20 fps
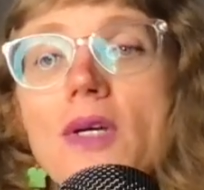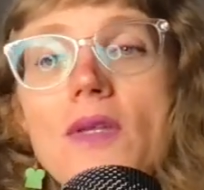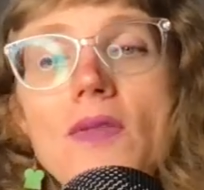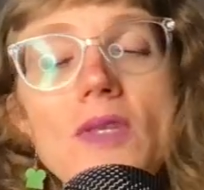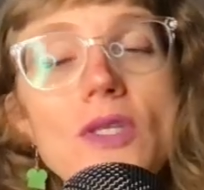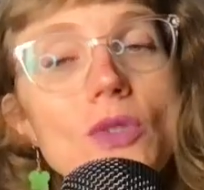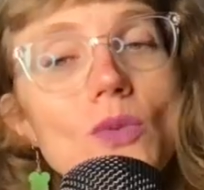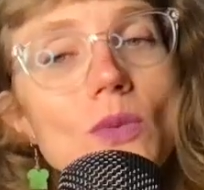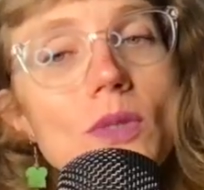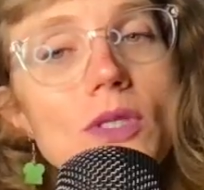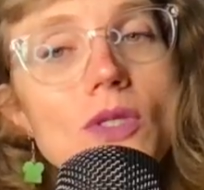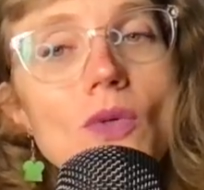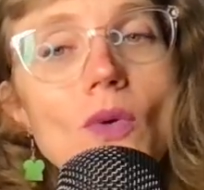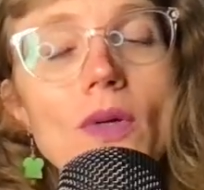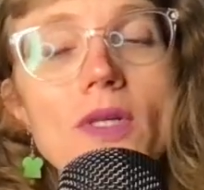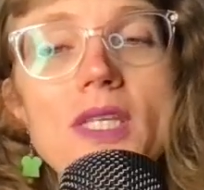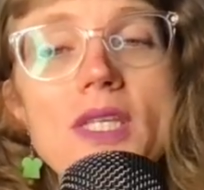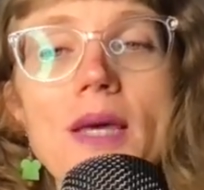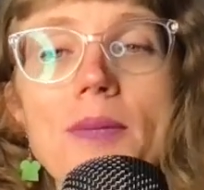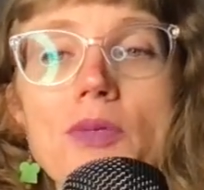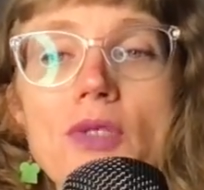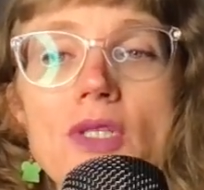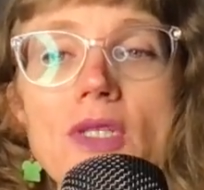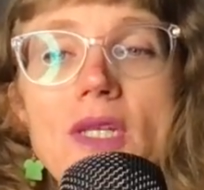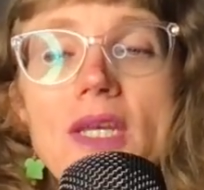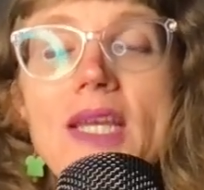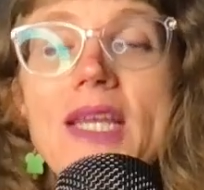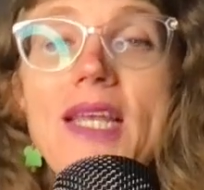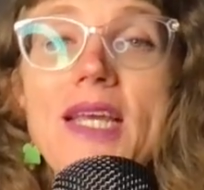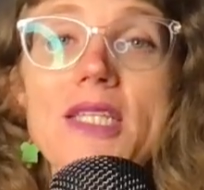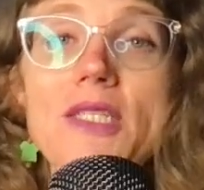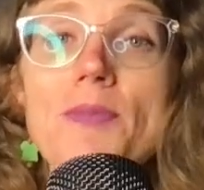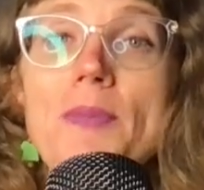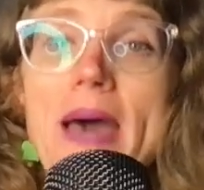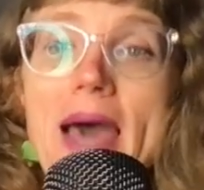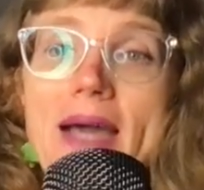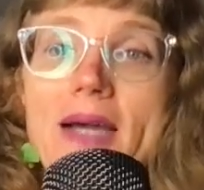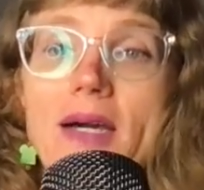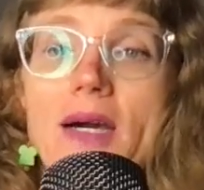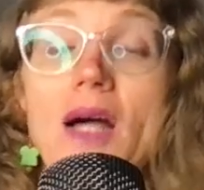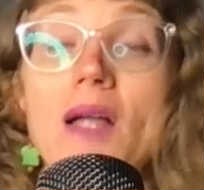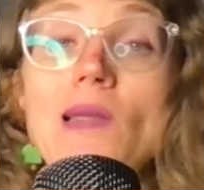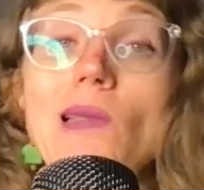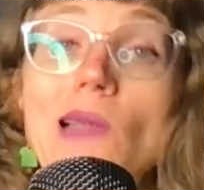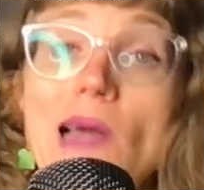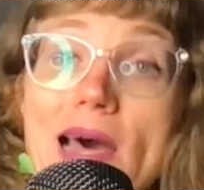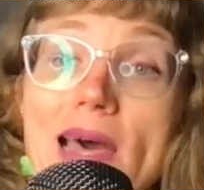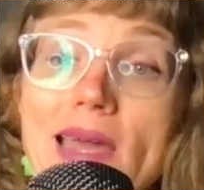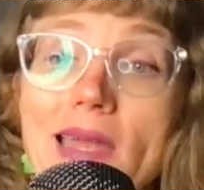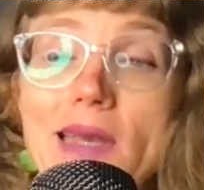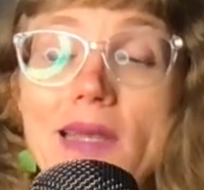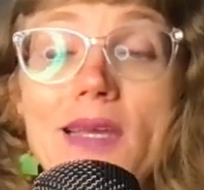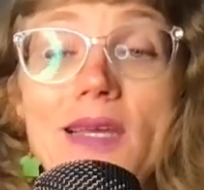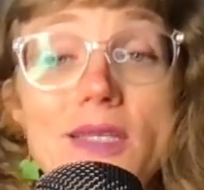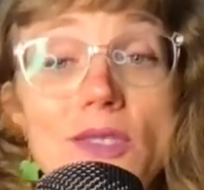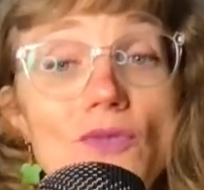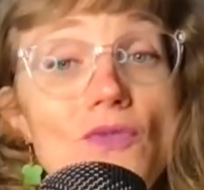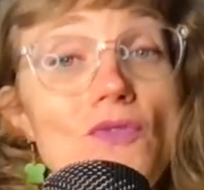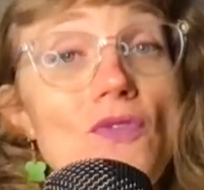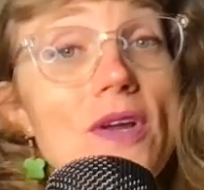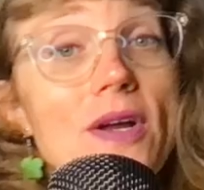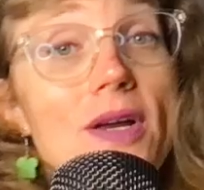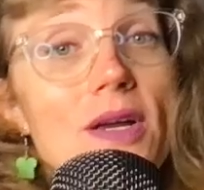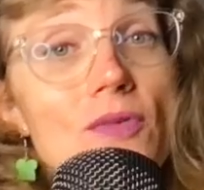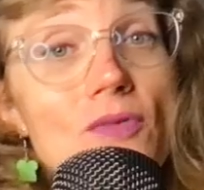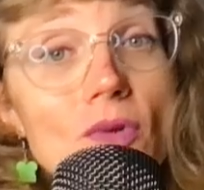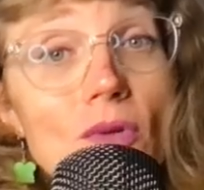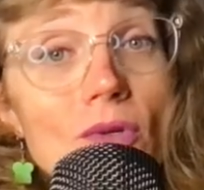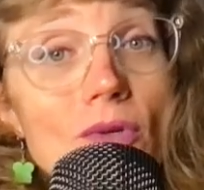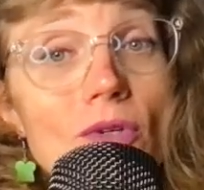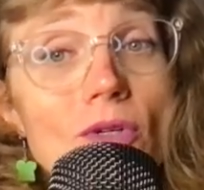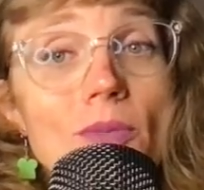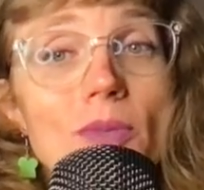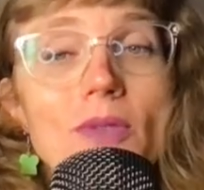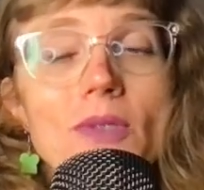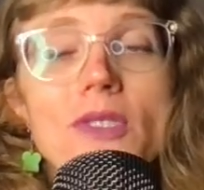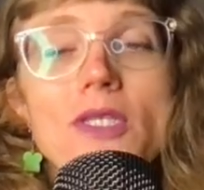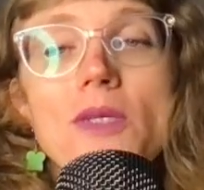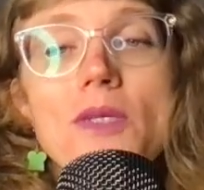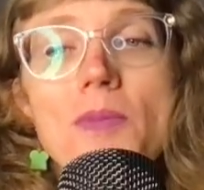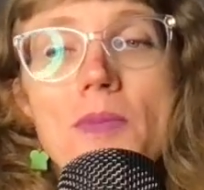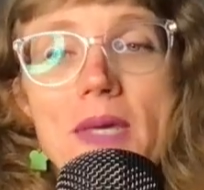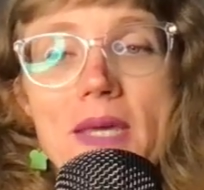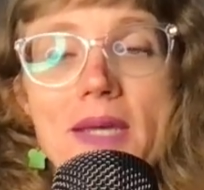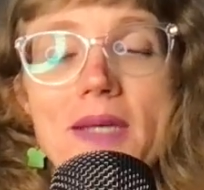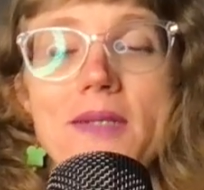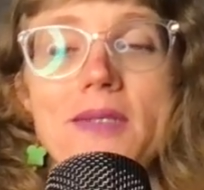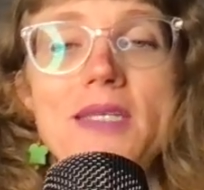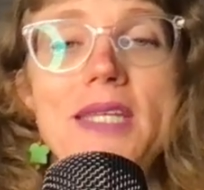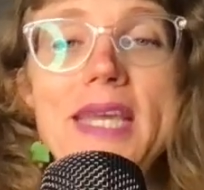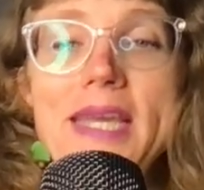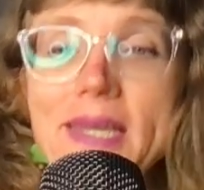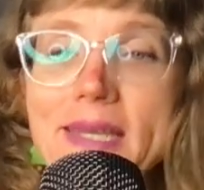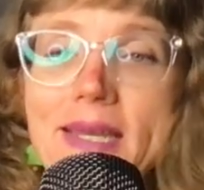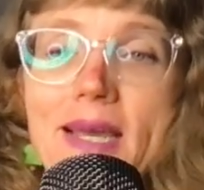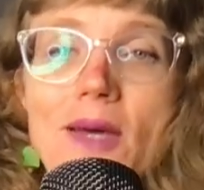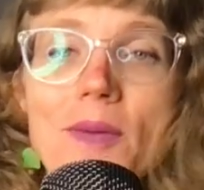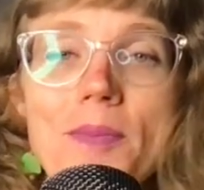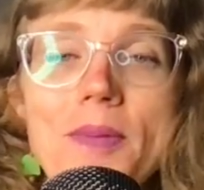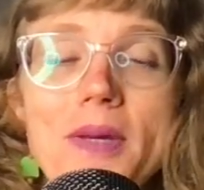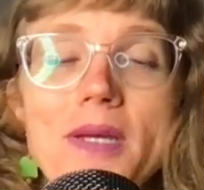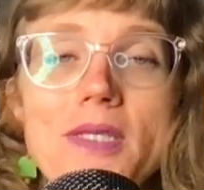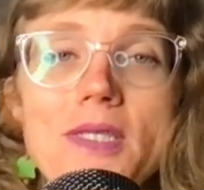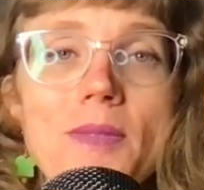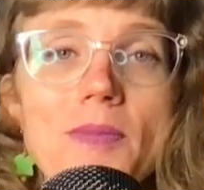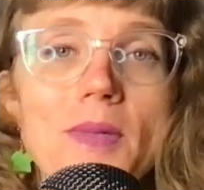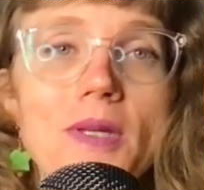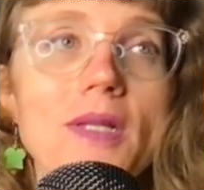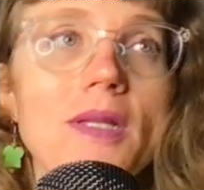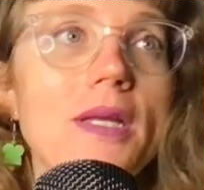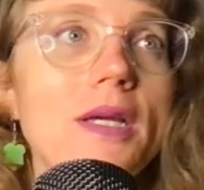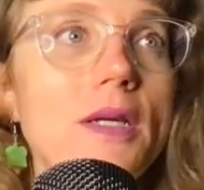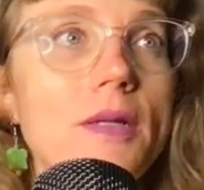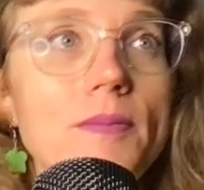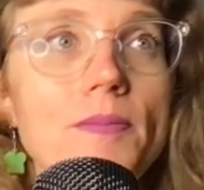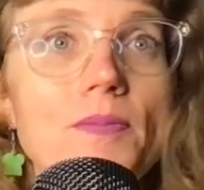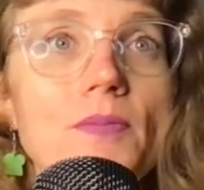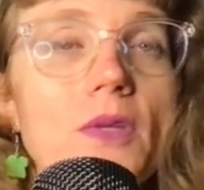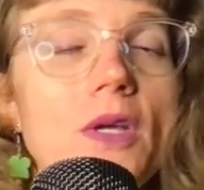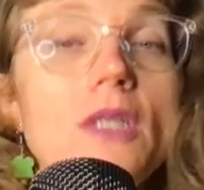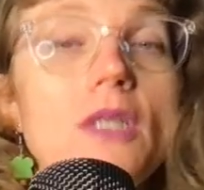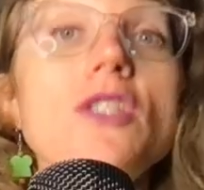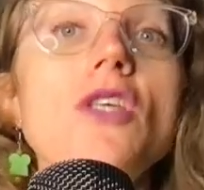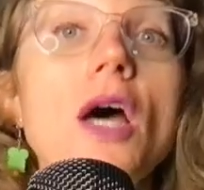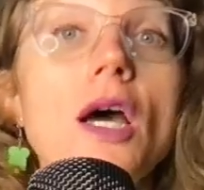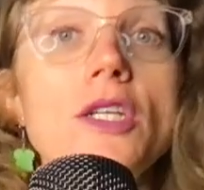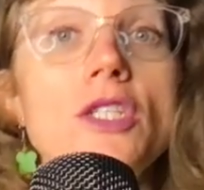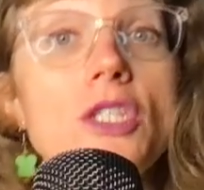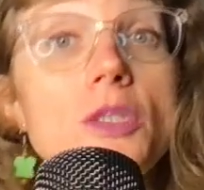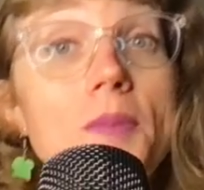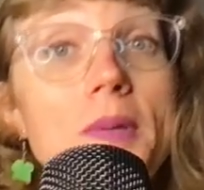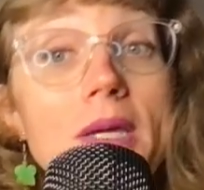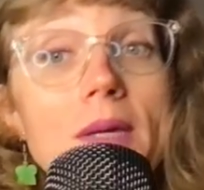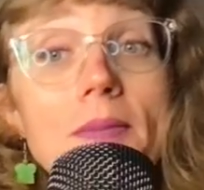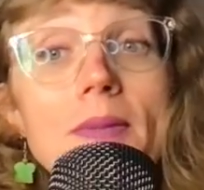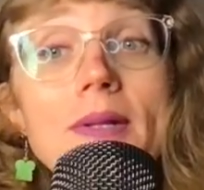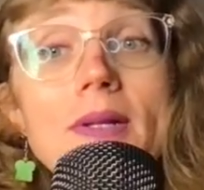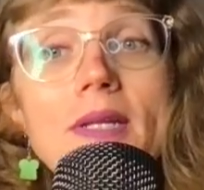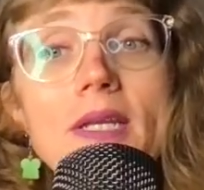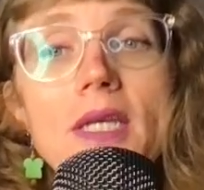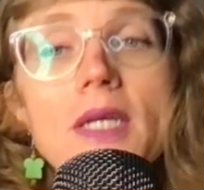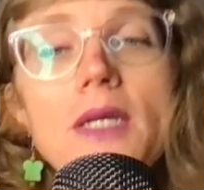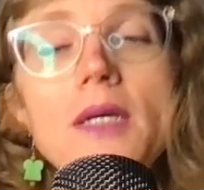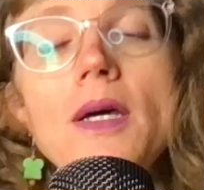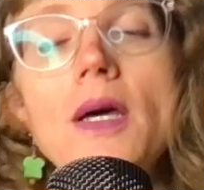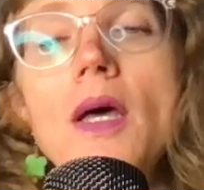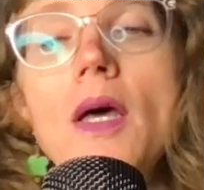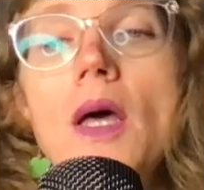This one's no exception. It hits back a lot. It's very vulnerable to being taken out by something like Asajj's ping ability.